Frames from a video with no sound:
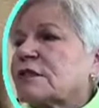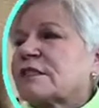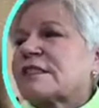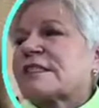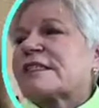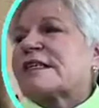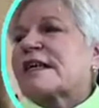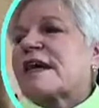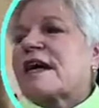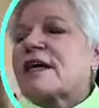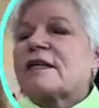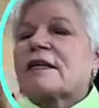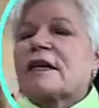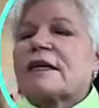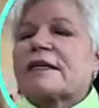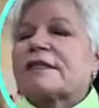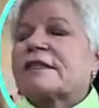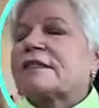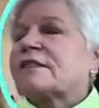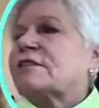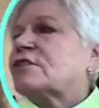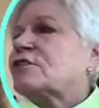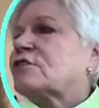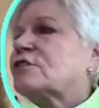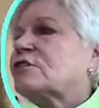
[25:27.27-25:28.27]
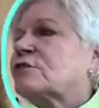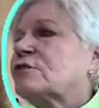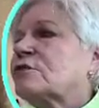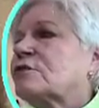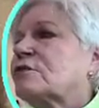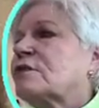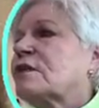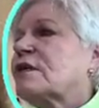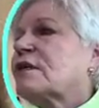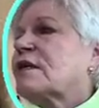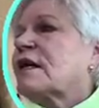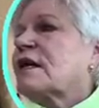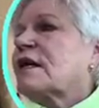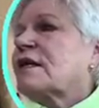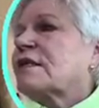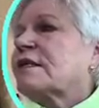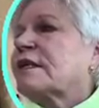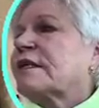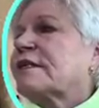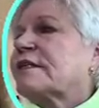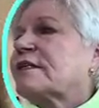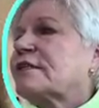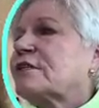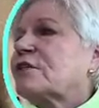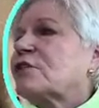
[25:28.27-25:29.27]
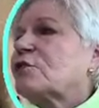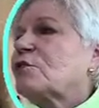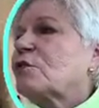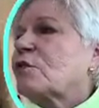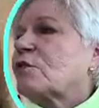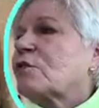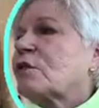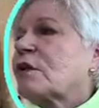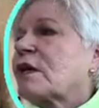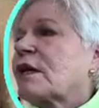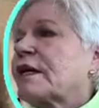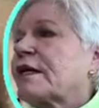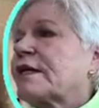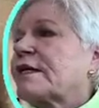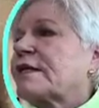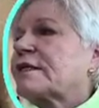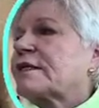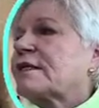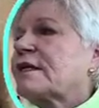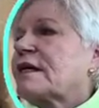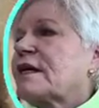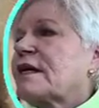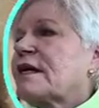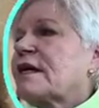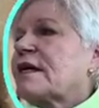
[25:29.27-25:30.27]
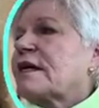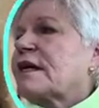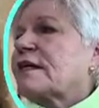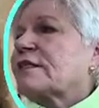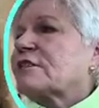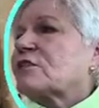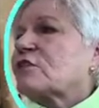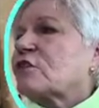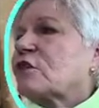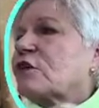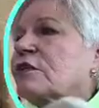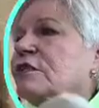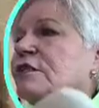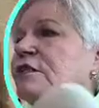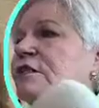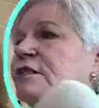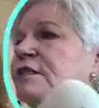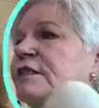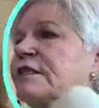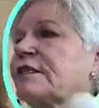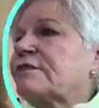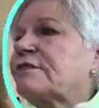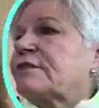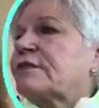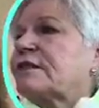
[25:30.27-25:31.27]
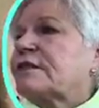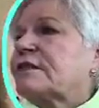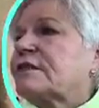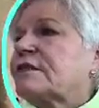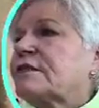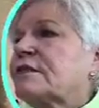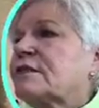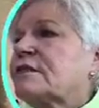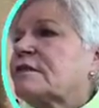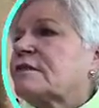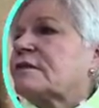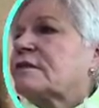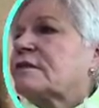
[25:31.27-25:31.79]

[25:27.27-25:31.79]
See, I like it too. Leica, you were right. I started to leave it.